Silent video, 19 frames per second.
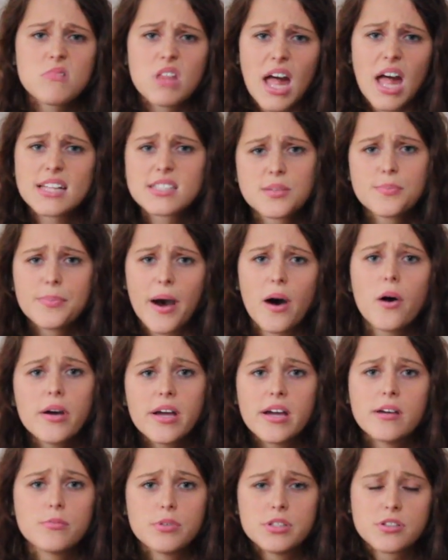that's about
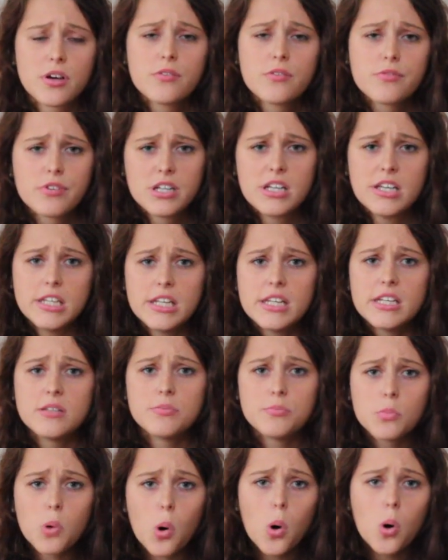it. We don't really
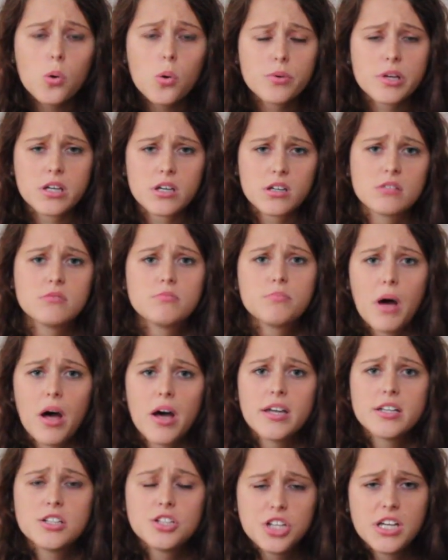need more. We can
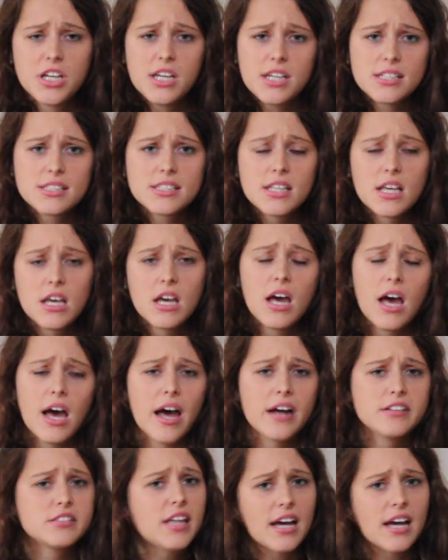buy cheese
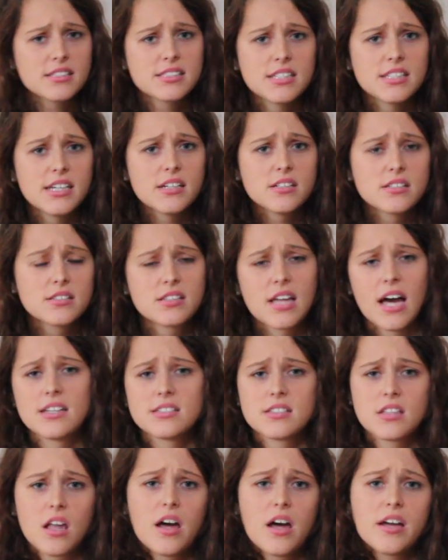and that's it.
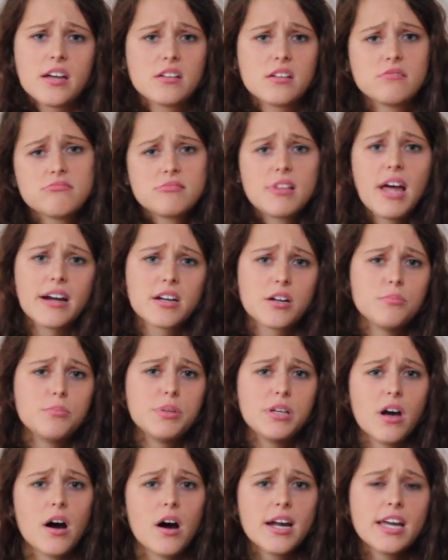That can
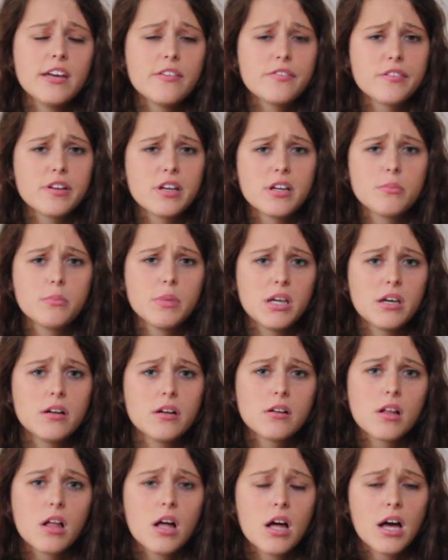be our evening
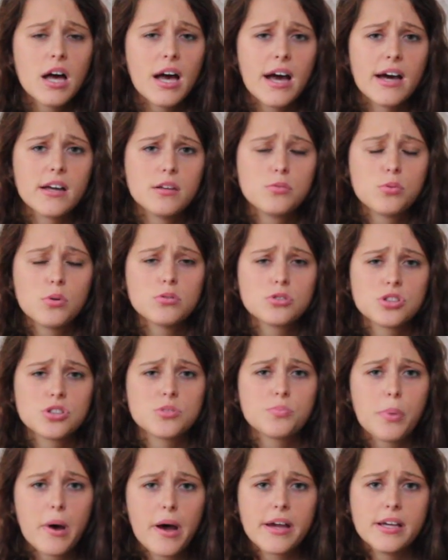meal, and we'll
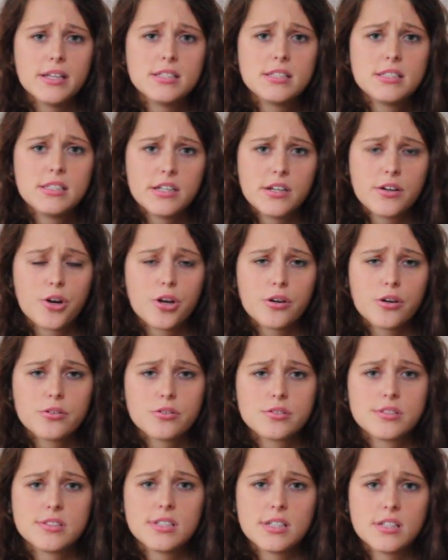just buy
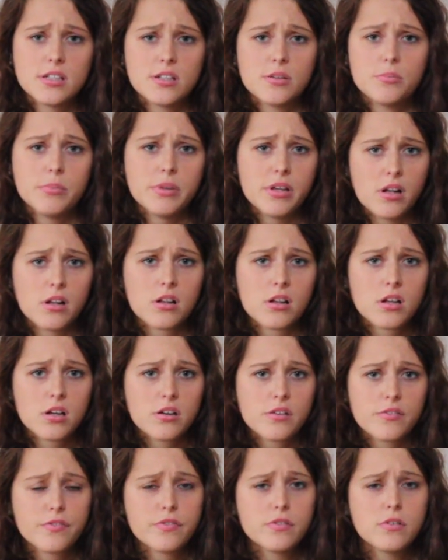cereals and milk
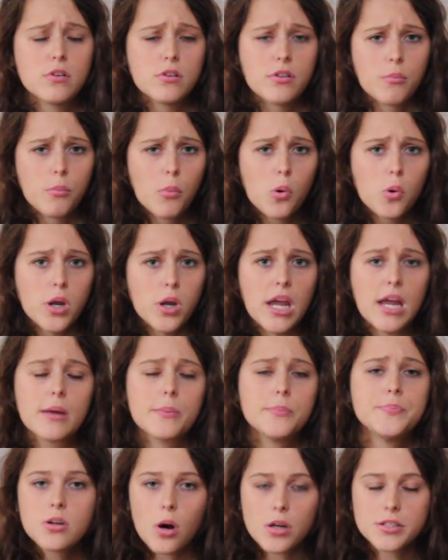for the
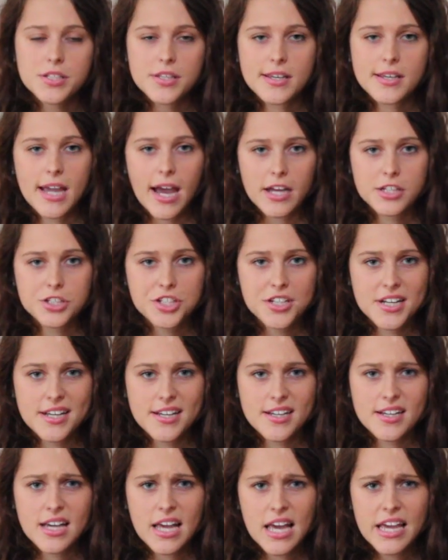morning. We got to the
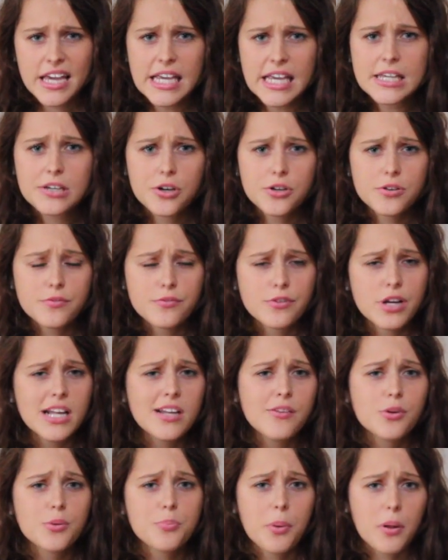cashier, he couldn't
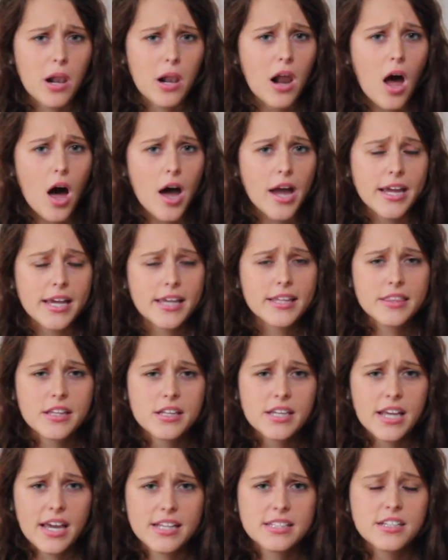really reply in
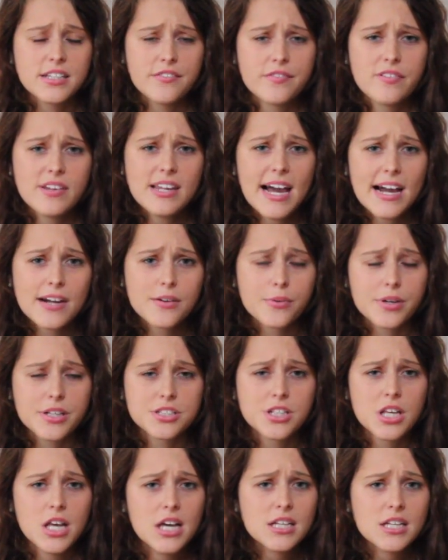the native
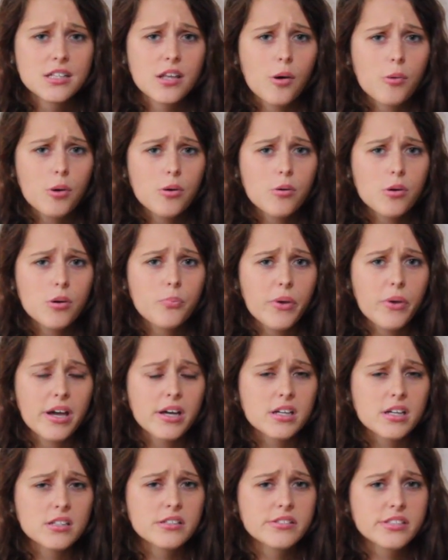language, so we were a
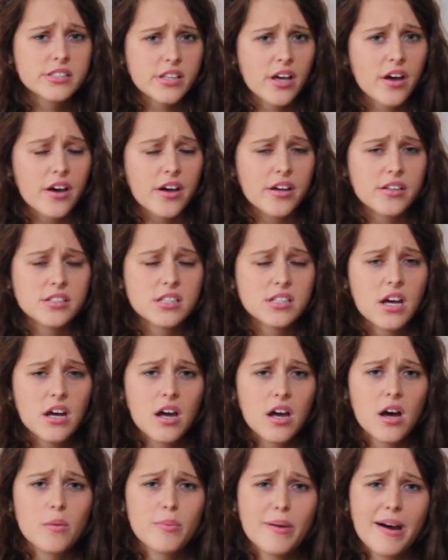bit concerned
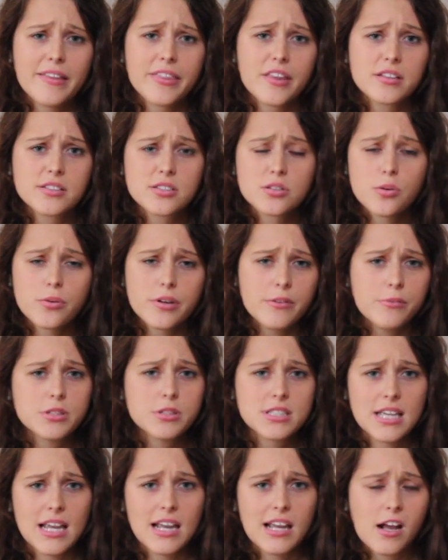about the story he
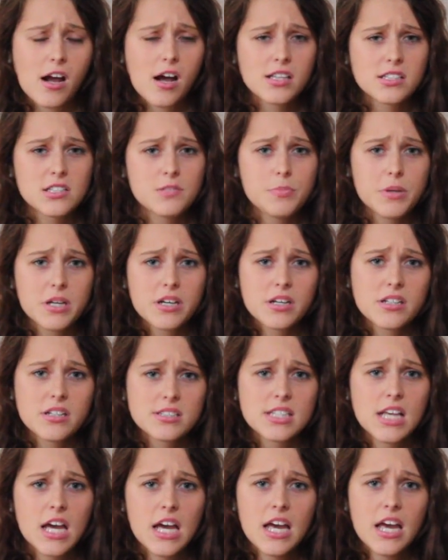was telling us
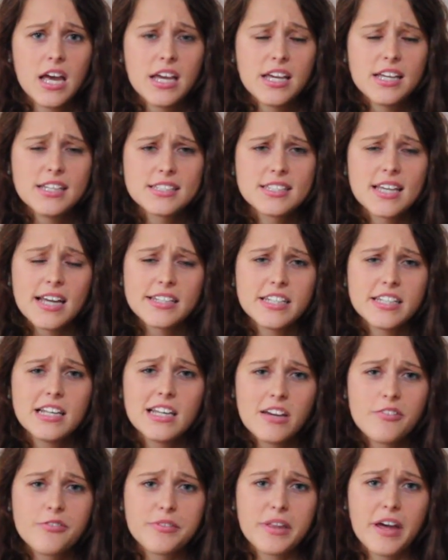because he said he
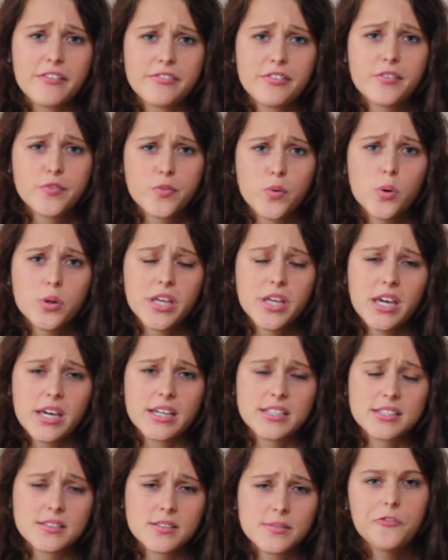lived there for 4 years.